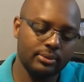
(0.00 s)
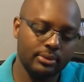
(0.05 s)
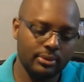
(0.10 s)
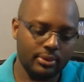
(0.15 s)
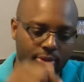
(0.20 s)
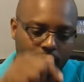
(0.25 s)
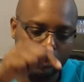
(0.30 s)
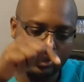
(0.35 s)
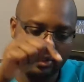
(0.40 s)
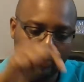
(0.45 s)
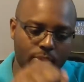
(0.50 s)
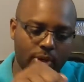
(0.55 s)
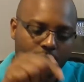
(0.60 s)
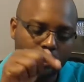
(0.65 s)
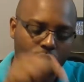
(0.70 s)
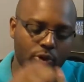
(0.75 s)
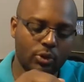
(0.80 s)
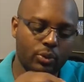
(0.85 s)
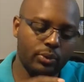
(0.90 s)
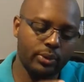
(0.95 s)
or you can work
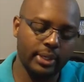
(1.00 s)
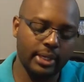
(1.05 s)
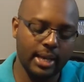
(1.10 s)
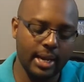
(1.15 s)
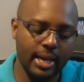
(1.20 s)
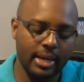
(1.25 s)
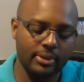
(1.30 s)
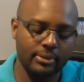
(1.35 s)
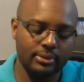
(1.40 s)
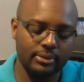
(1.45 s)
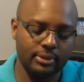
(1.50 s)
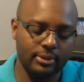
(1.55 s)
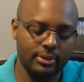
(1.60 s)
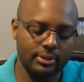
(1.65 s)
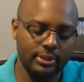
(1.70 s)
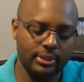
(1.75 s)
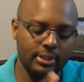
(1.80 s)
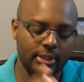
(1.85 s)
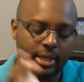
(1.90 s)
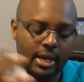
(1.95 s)
your way out
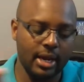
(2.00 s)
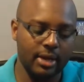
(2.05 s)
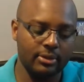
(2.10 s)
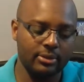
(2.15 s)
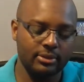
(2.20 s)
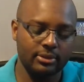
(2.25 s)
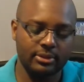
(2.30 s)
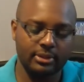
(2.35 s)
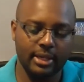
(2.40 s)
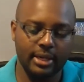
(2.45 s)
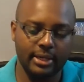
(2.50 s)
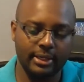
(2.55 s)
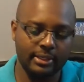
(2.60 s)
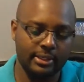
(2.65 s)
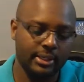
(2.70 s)
holding the outer side.